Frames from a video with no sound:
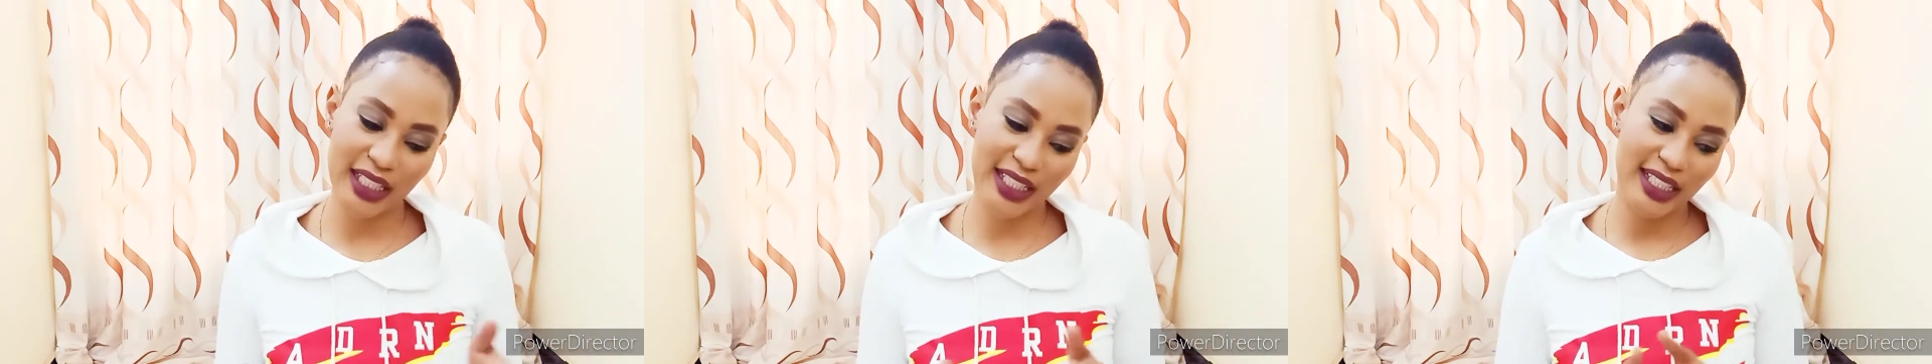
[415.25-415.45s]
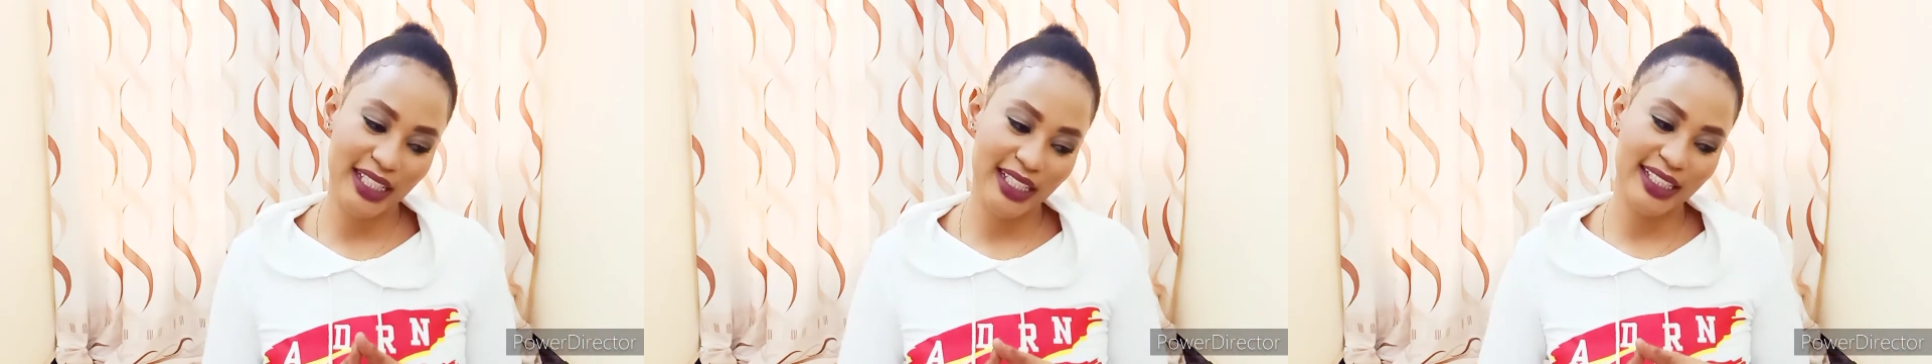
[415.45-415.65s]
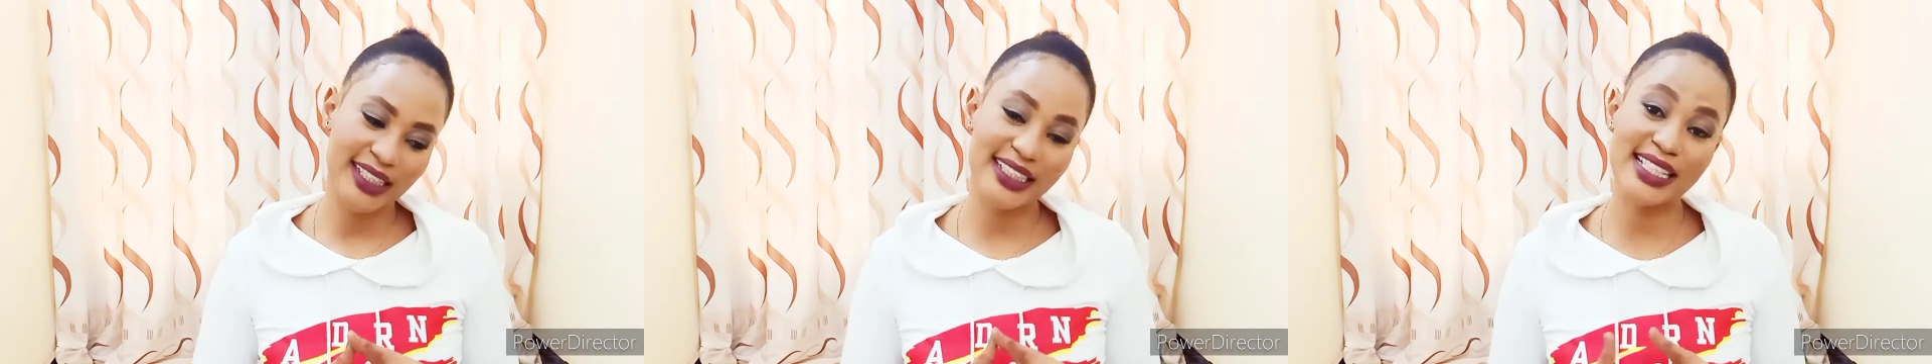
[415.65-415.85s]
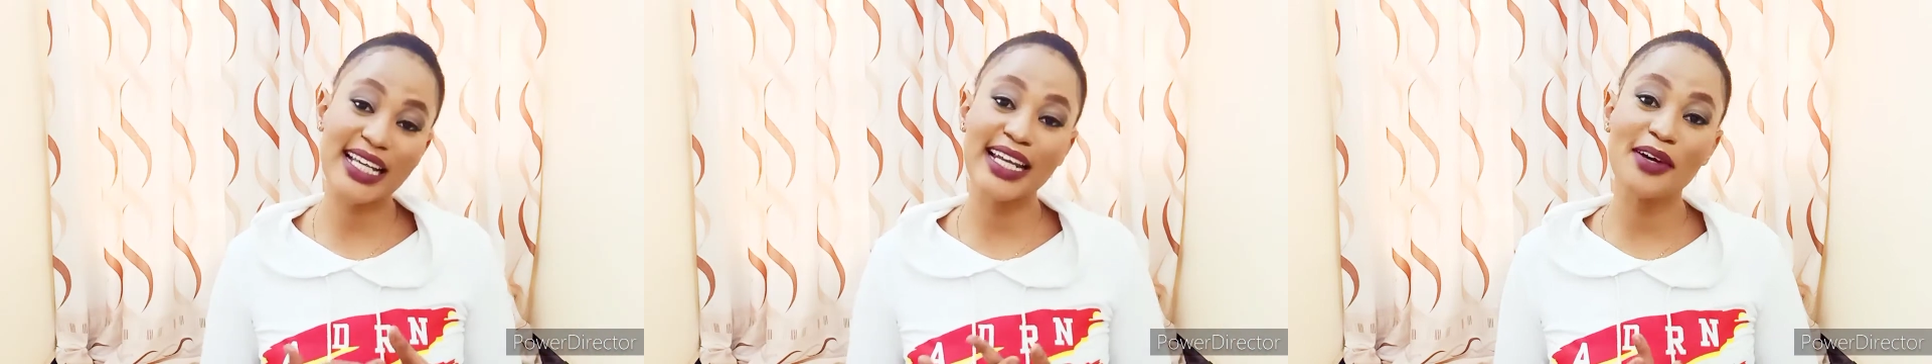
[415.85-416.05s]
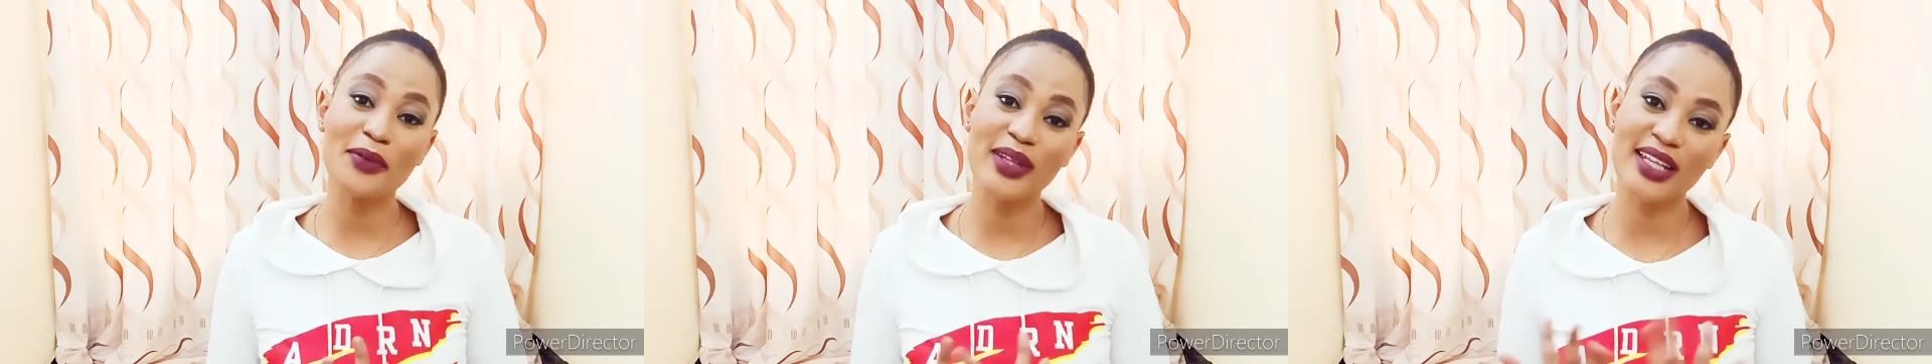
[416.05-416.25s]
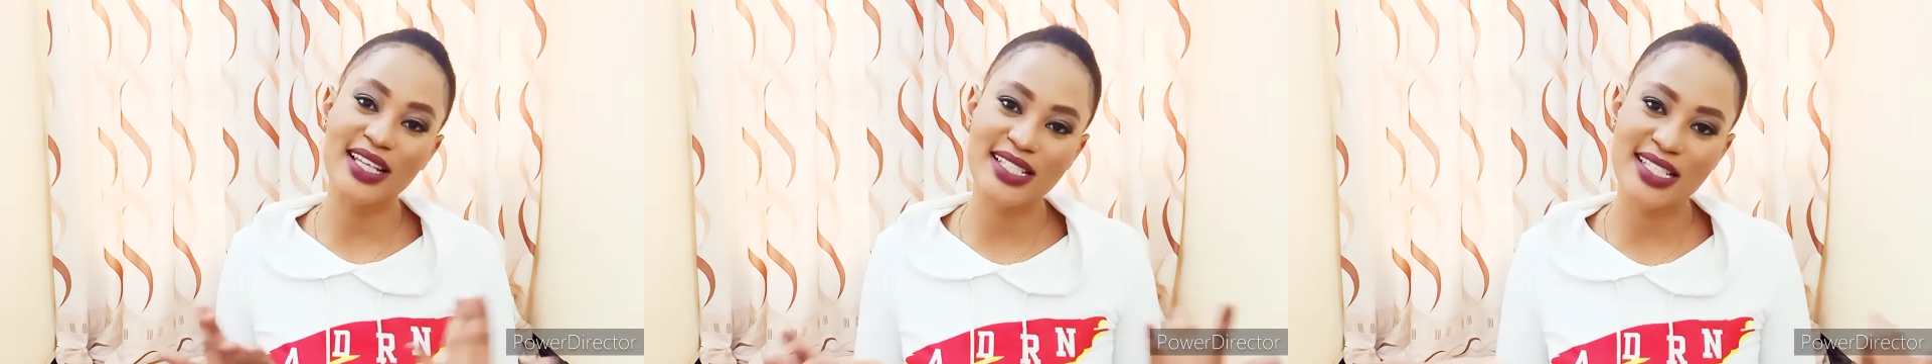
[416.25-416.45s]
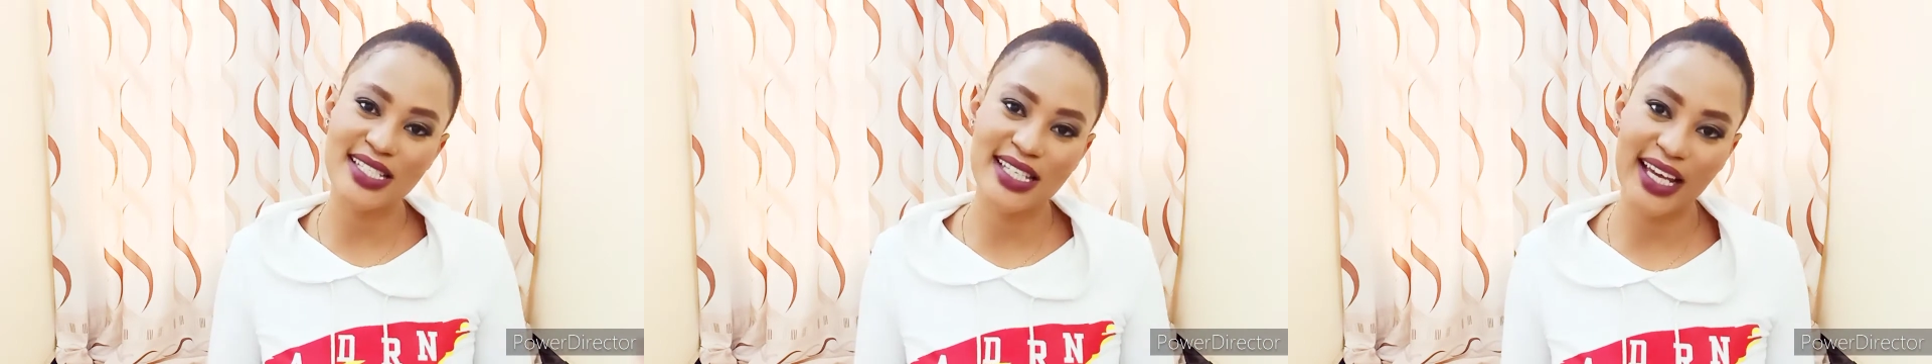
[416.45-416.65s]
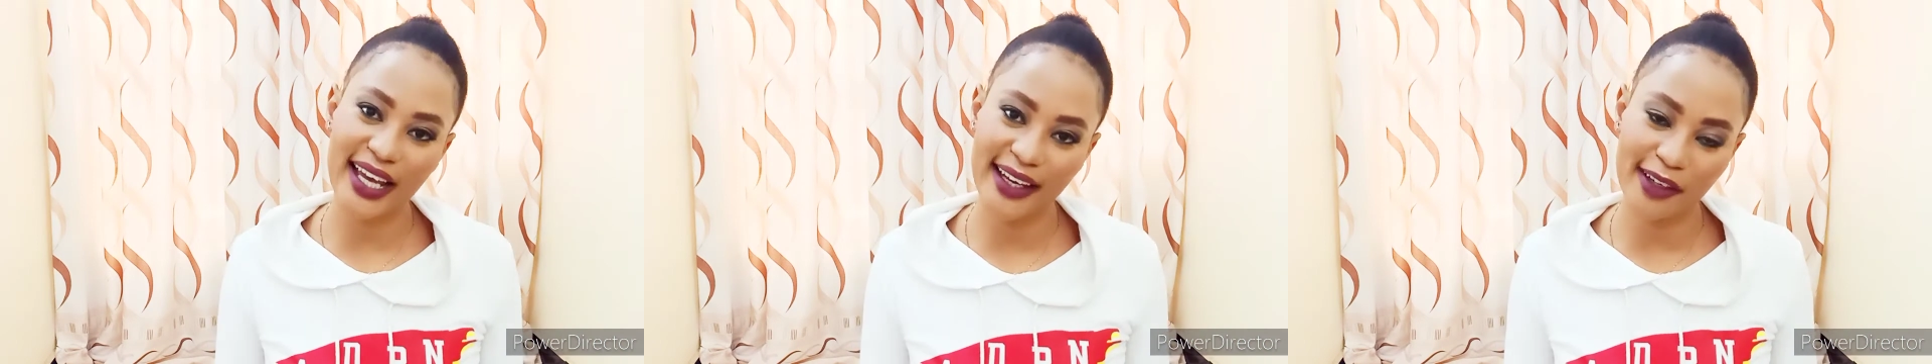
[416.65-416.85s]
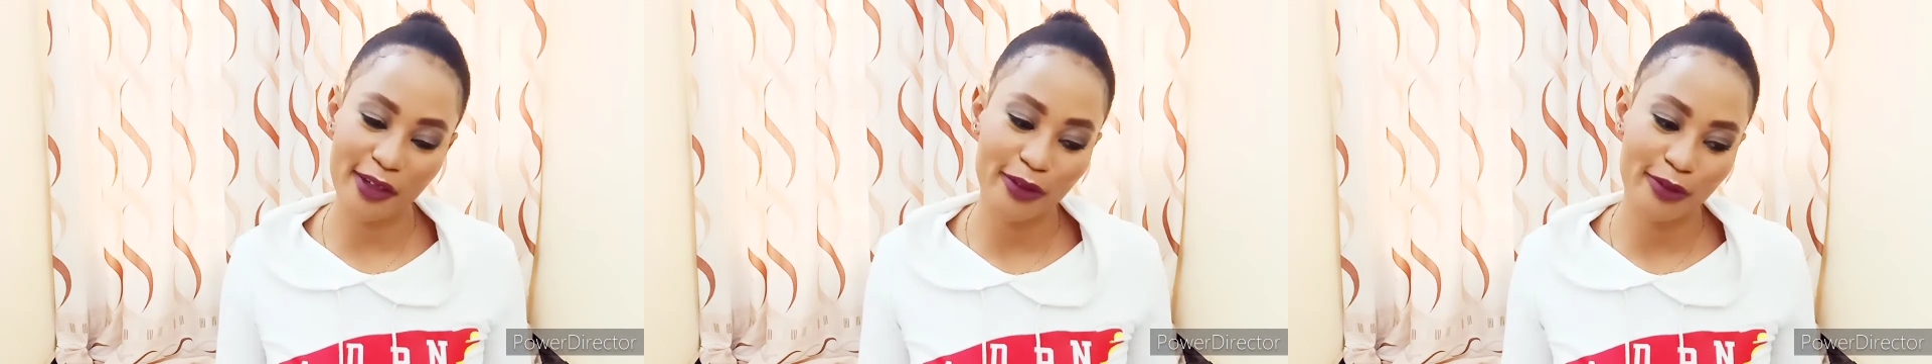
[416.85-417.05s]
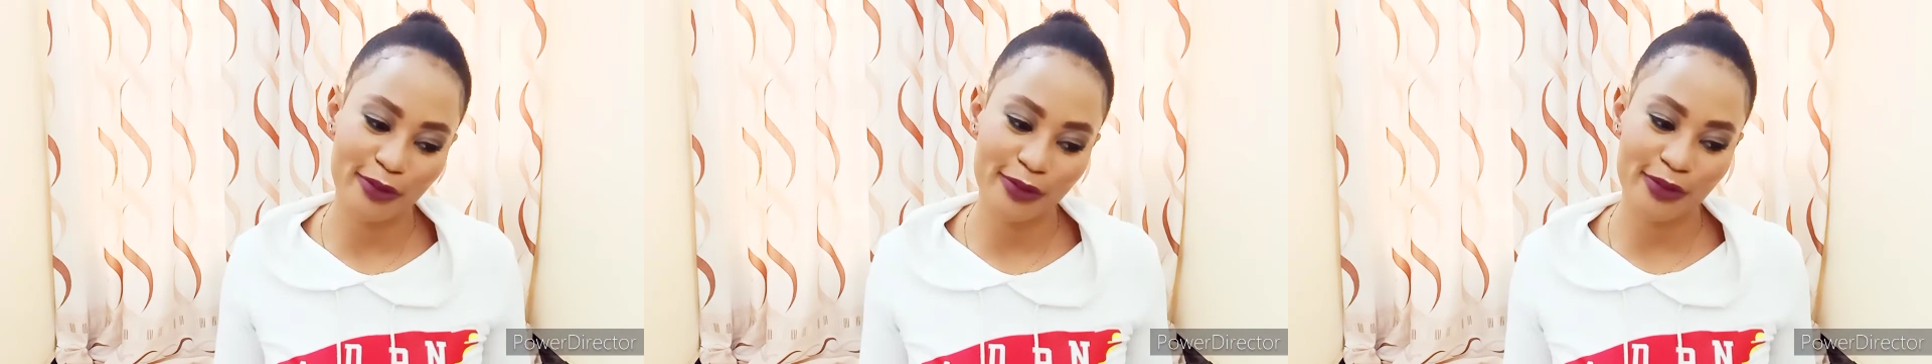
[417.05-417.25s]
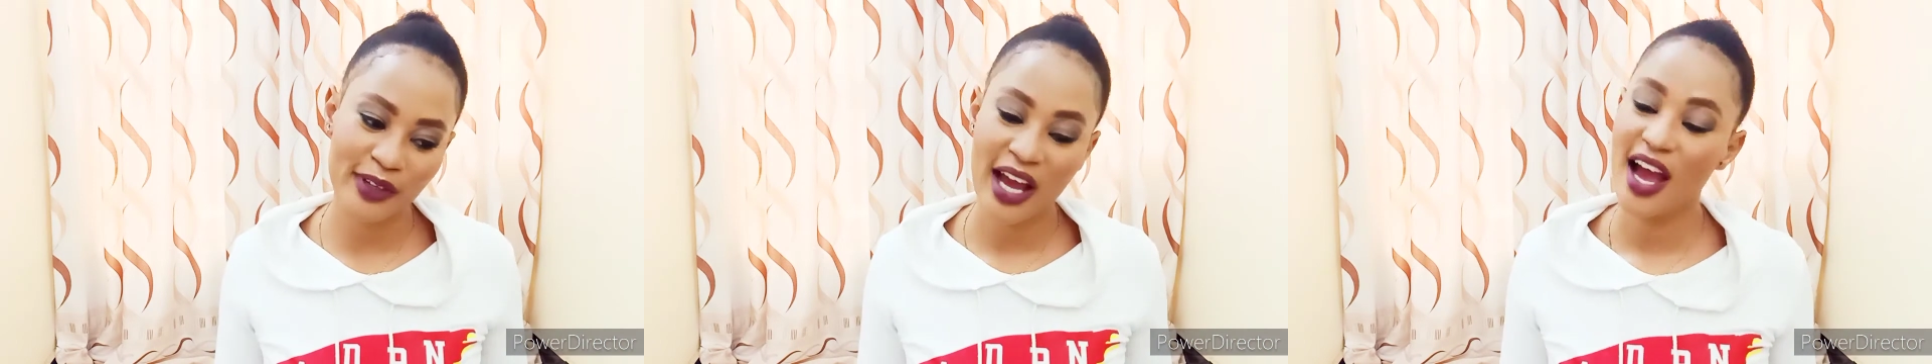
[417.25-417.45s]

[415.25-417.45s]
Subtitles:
Dealing with this kind of